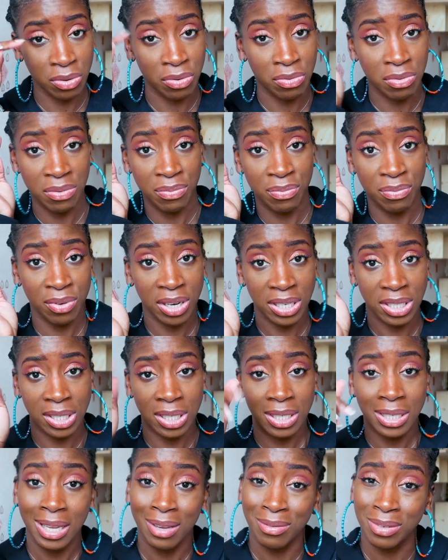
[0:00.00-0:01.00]
to refresh
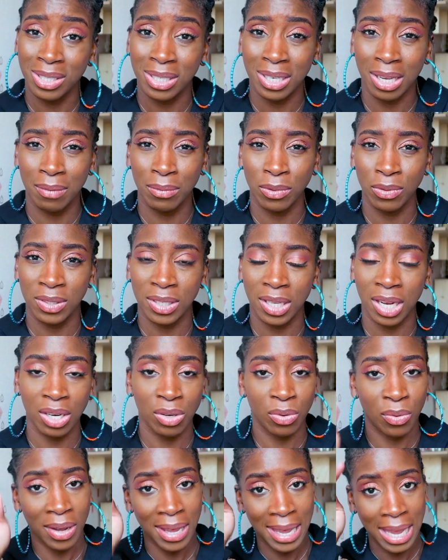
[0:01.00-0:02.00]
it every time you start
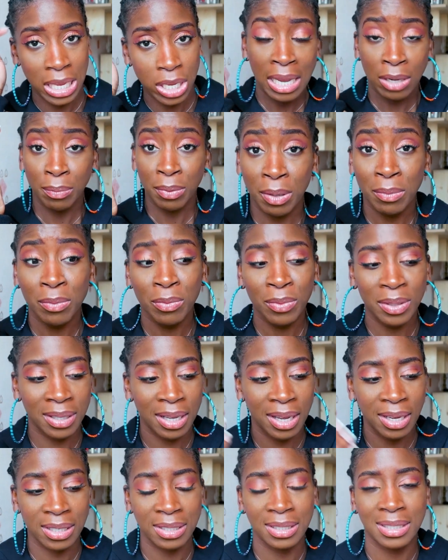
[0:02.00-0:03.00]
your hair. The problem with
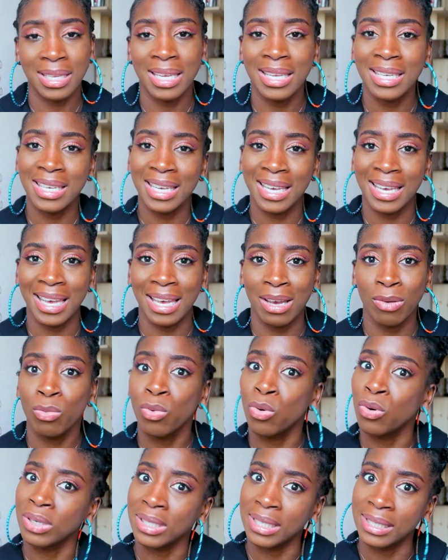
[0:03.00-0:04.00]
that is kinky hair
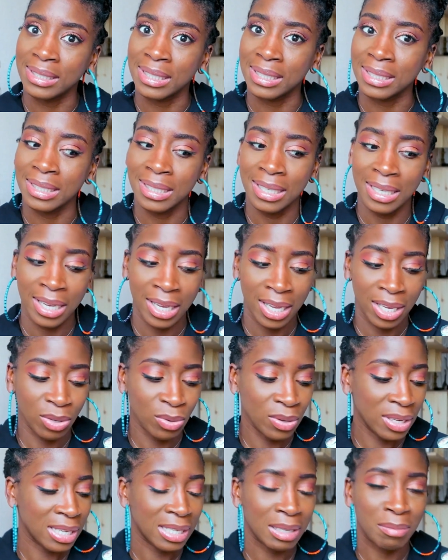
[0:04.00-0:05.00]
won't listen.
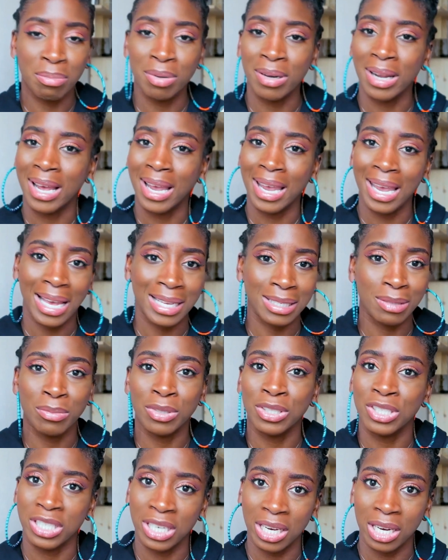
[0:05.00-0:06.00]
You can apply as
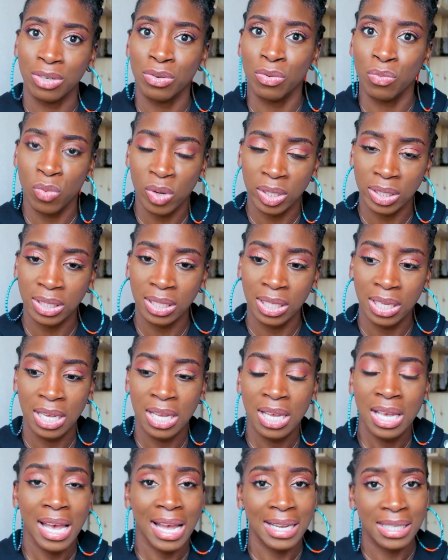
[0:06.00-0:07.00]
much as you want.
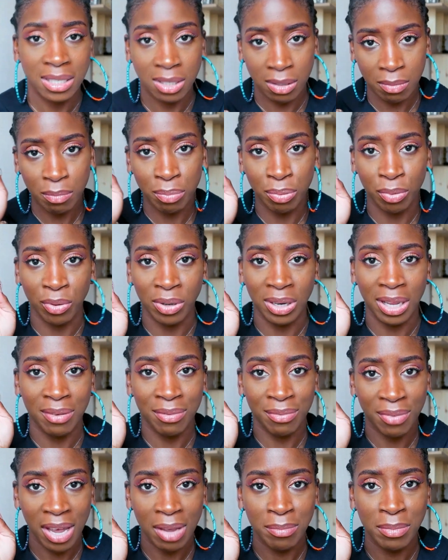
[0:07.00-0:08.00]
At some point,
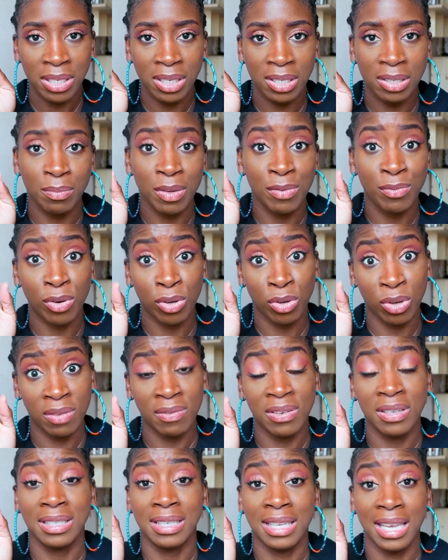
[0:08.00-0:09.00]
5 minutes before you
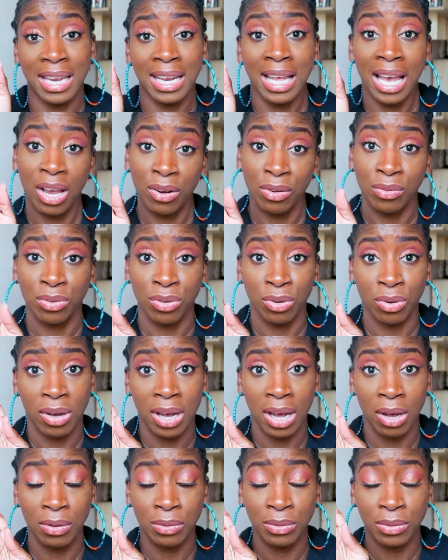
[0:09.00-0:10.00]
even get out of your
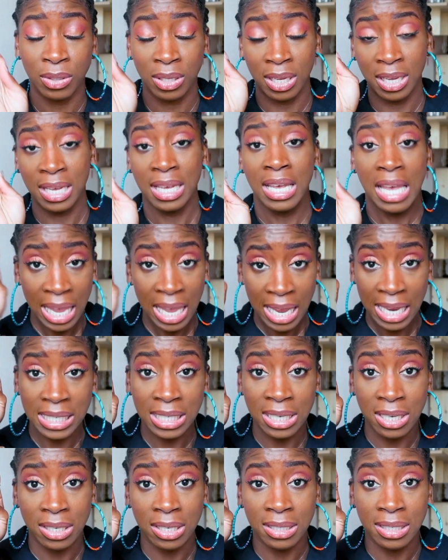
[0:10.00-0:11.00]
house, it's
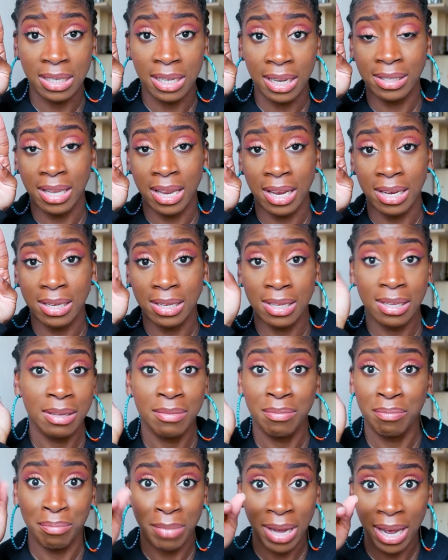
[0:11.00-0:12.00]
gonna stand
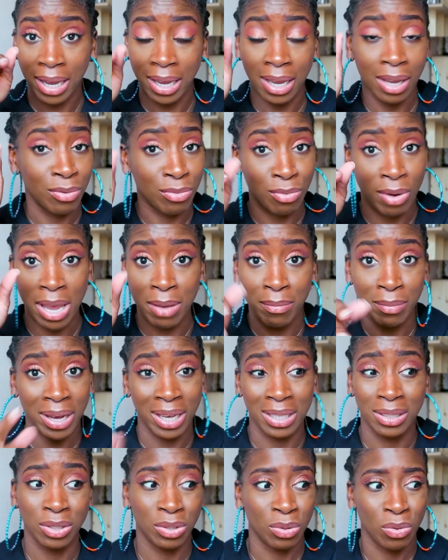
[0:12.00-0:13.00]
back, right
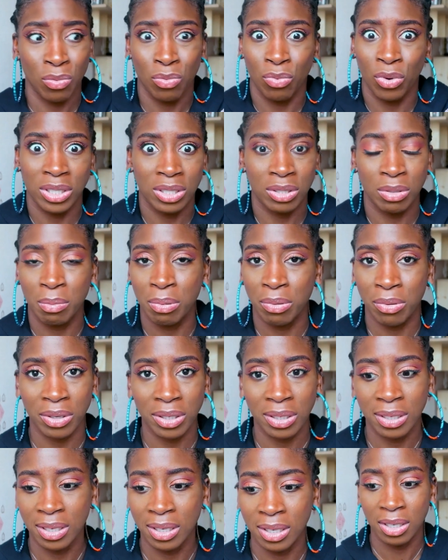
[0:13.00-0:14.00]
back. So what's the
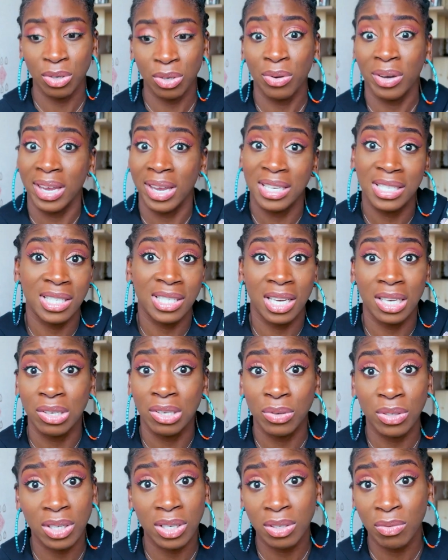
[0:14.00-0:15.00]
point? Your hair is telling
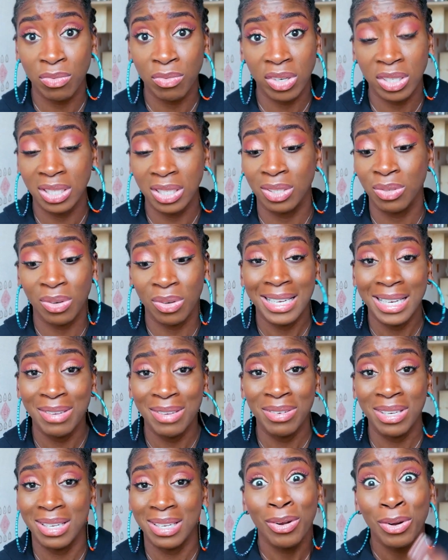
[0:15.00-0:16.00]
you it doesn't want it, so
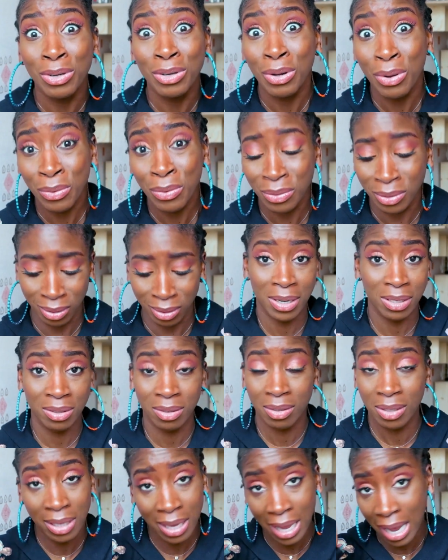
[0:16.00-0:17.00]
leave it alone.
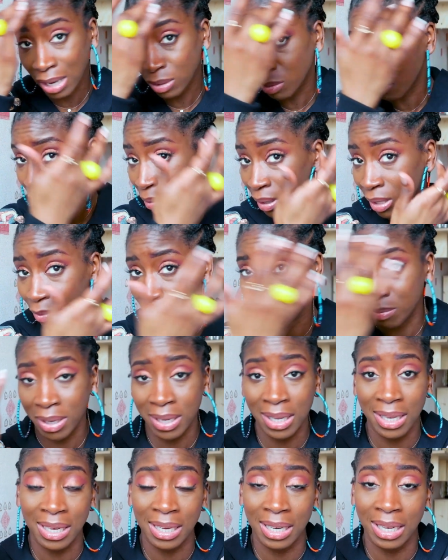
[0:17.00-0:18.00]
Personally, I don't play with my
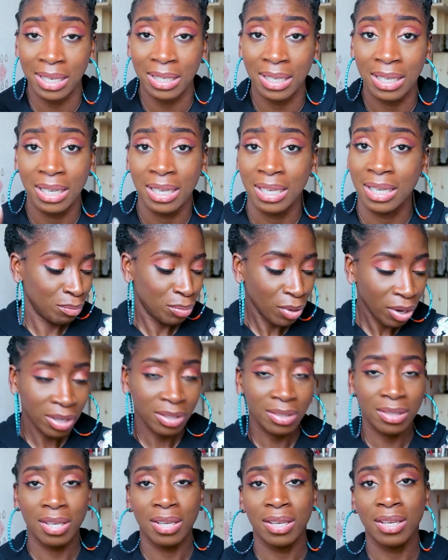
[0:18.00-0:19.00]
hairline,
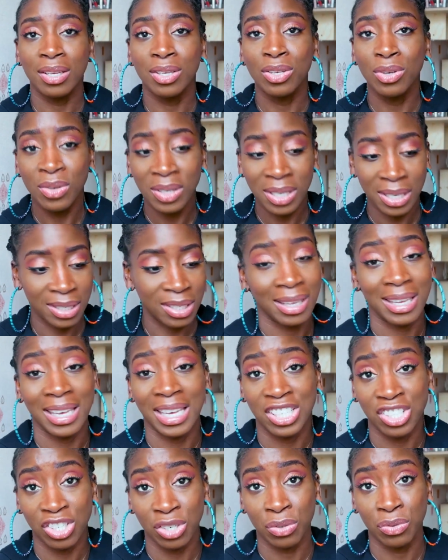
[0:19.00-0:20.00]
but you need
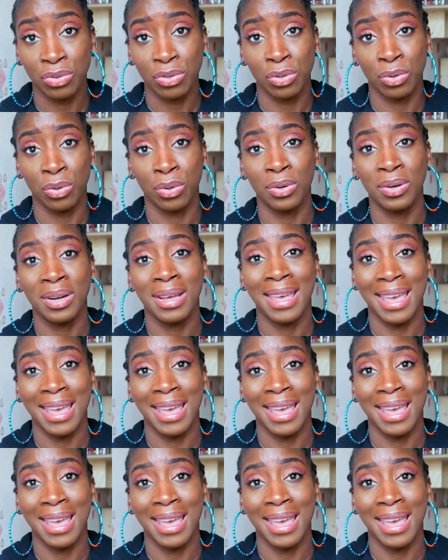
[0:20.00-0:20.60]
edge control